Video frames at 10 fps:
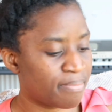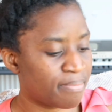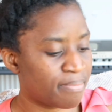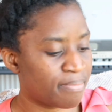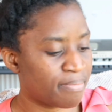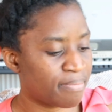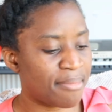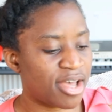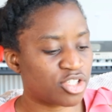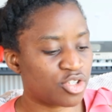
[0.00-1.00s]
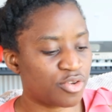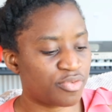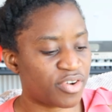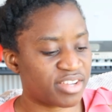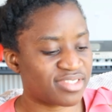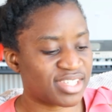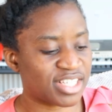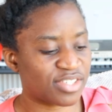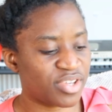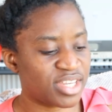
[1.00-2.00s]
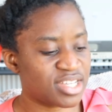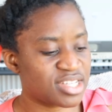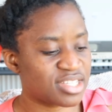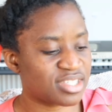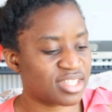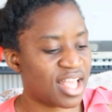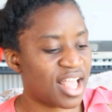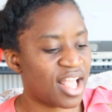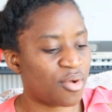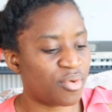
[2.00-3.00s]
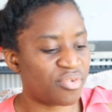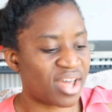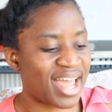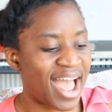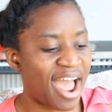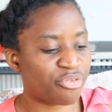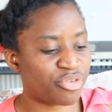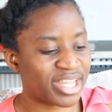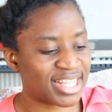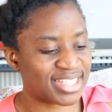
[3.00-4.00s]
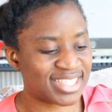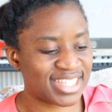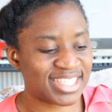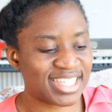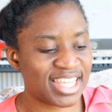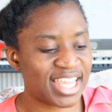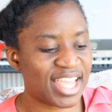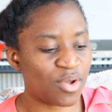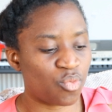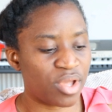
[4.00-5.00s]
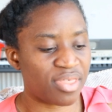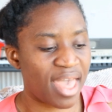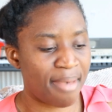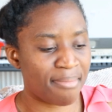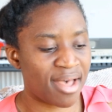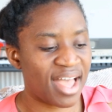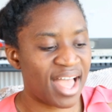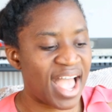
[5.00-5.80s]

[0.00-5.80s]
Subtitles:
we've had Emma 256 Fitness, we've had African City with Emma,